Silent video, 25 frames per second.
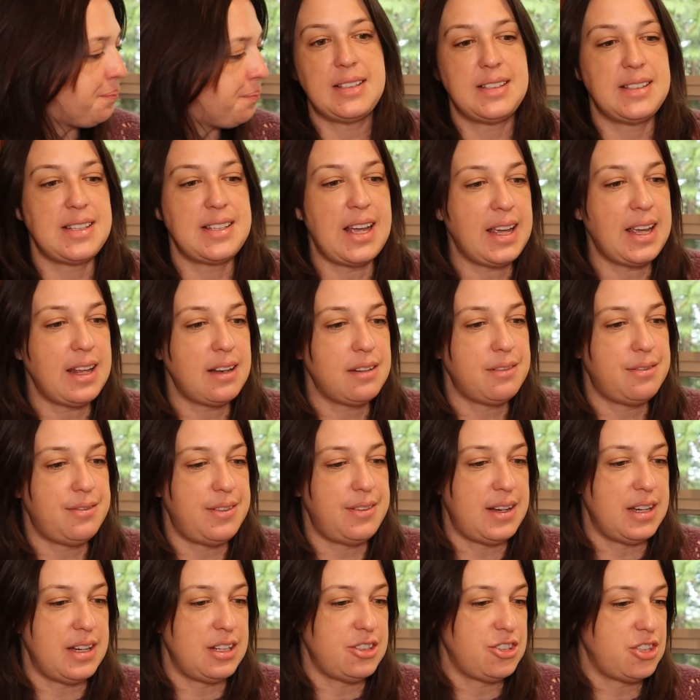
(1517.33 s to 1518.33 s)
My second
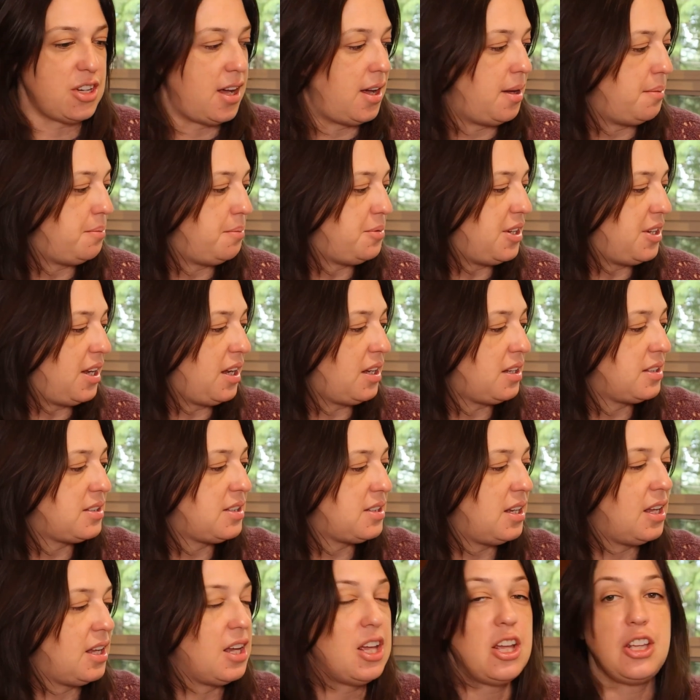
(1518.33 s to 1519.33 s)
finished object
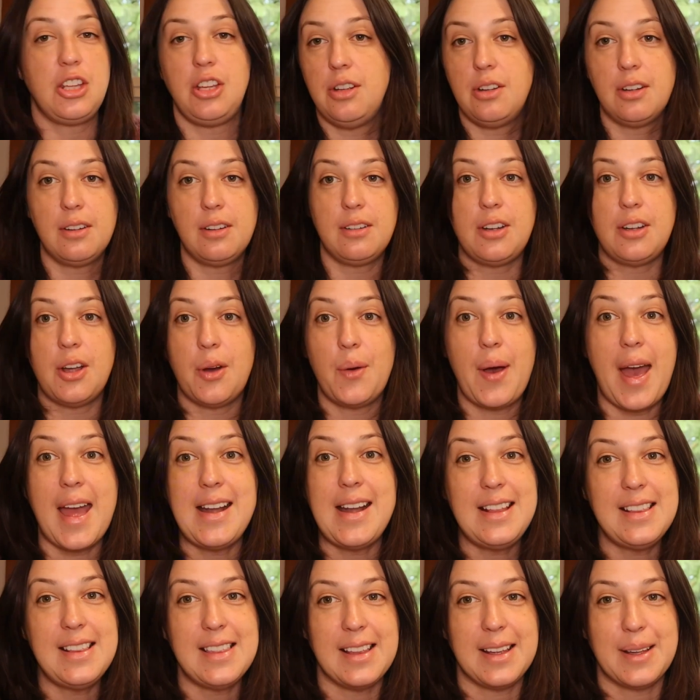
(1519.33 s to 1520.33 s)
you don't know
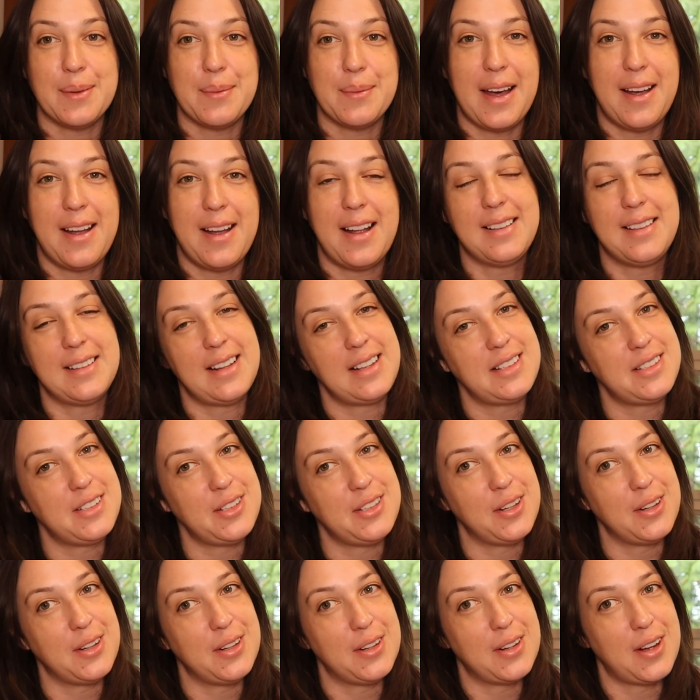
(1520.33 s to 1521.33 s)
anything about unless
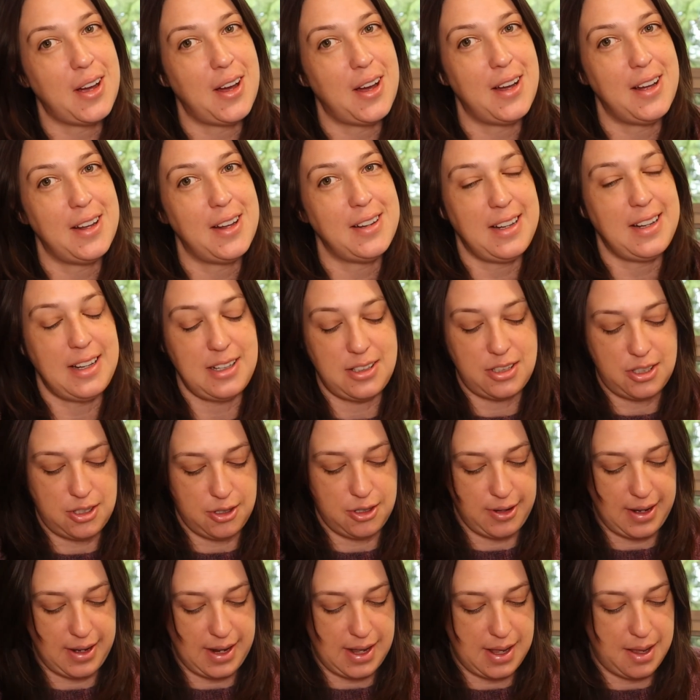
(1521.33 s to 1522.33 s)
you're on
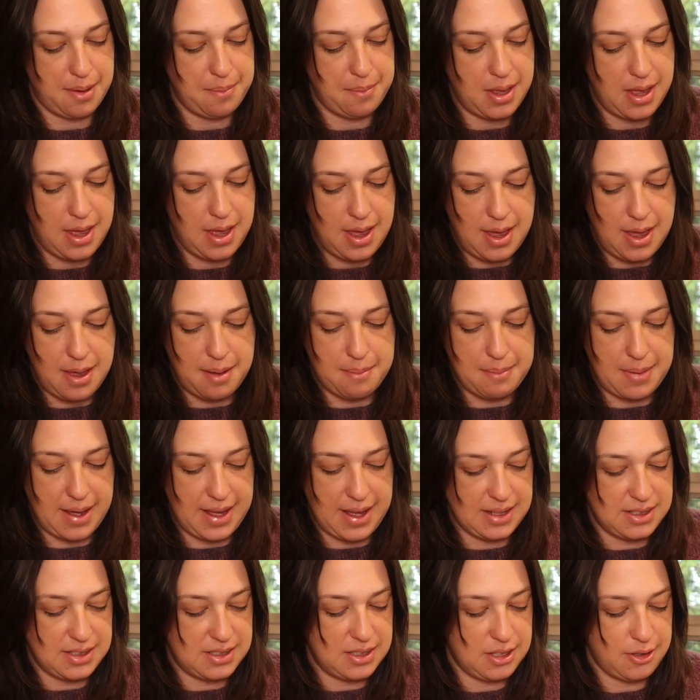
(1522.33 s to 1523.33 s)
Instagram. My
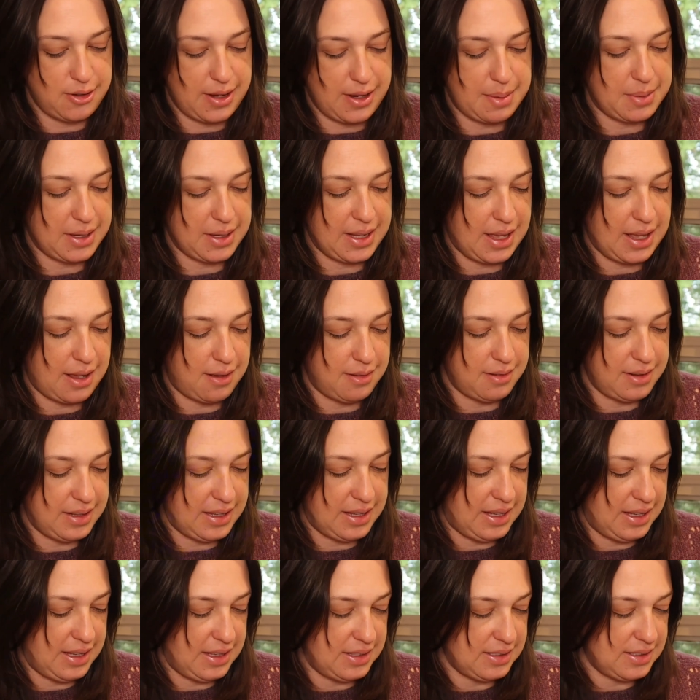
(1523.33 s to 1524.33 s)
Instagram account
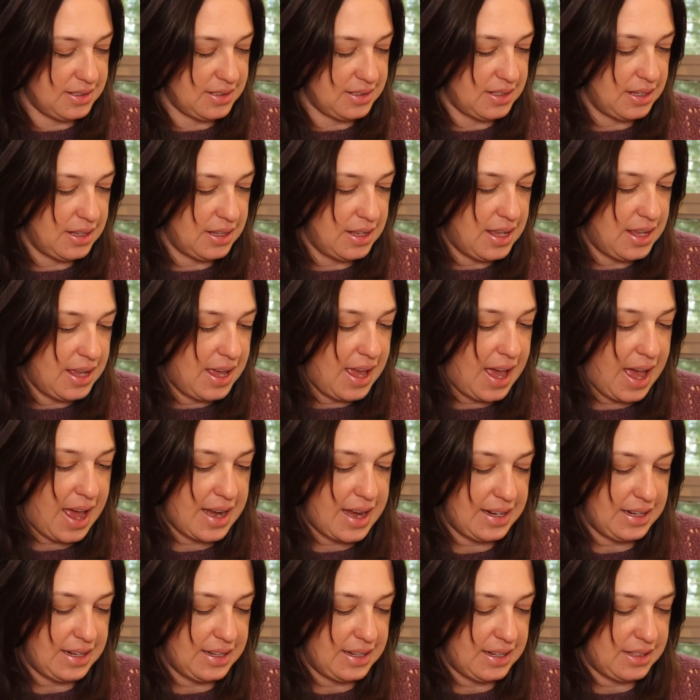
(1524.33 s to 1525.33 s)
is
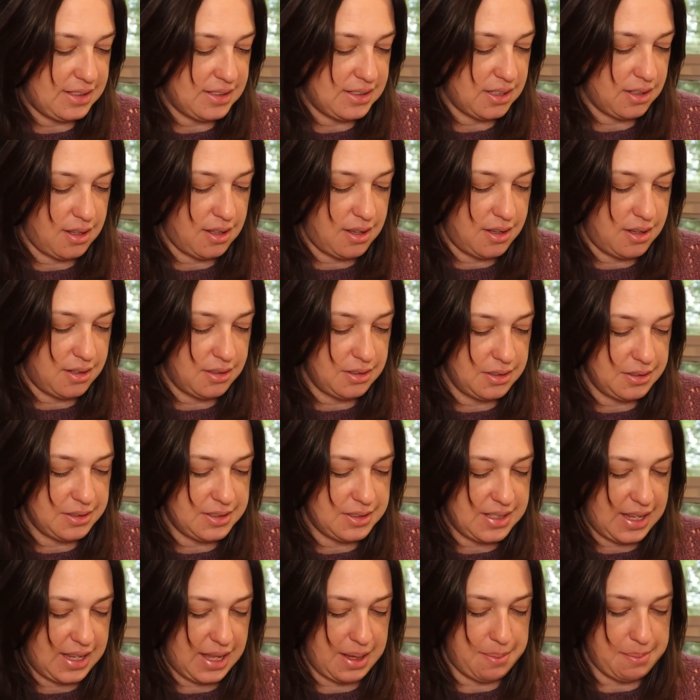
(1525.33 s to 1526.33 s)
Hattie Knits Along,
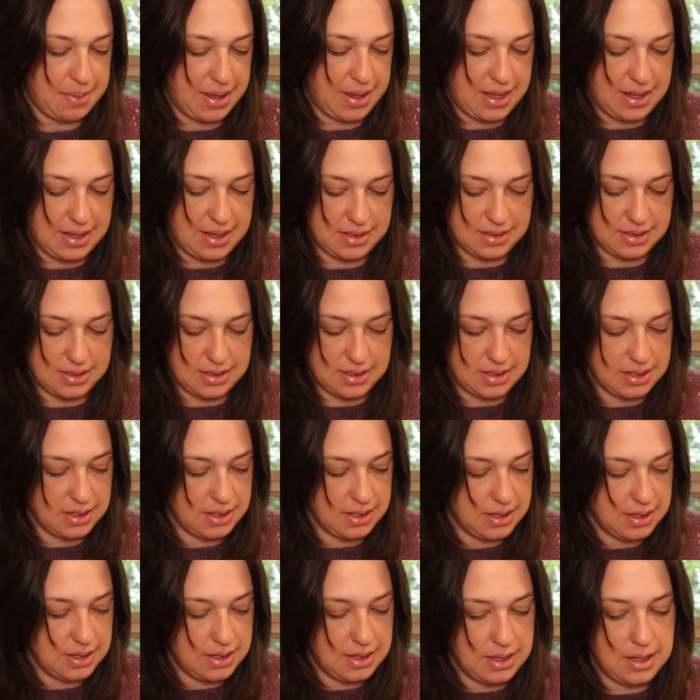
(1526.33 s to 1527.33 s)
same as
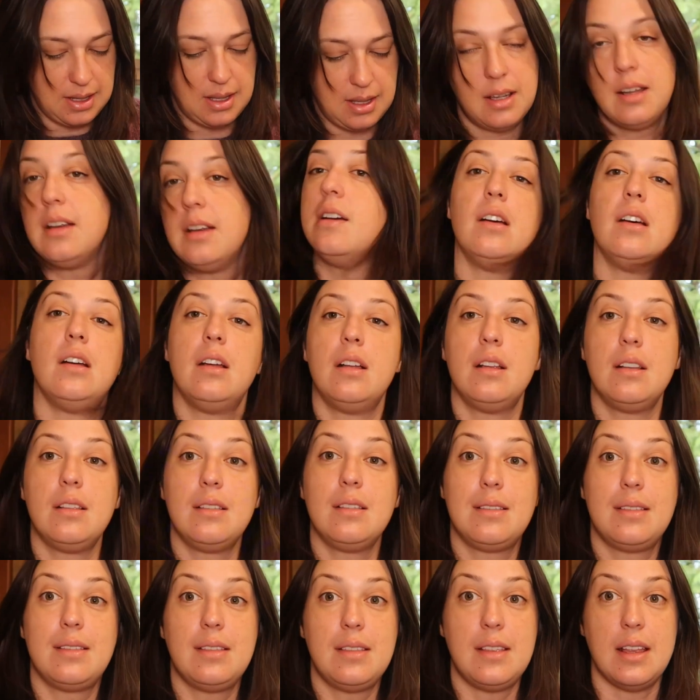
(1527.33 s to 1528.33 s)

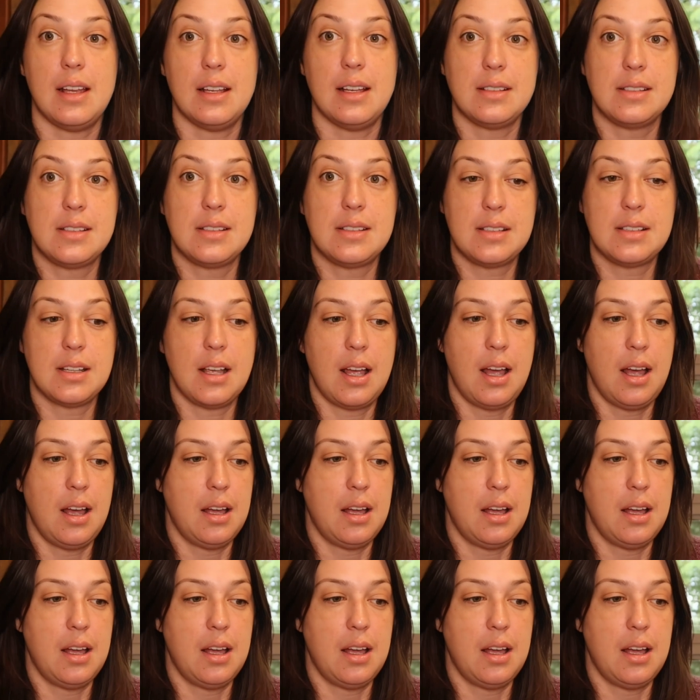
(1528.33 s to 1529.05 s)
this